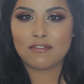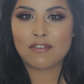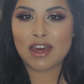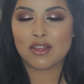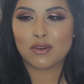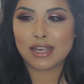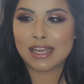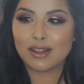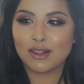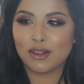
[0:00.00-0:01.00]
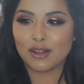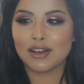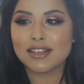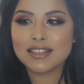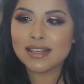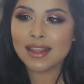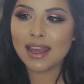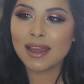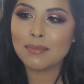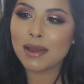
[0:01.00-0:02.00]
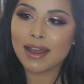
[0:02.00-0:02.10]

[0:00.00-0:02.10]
feathery look to them.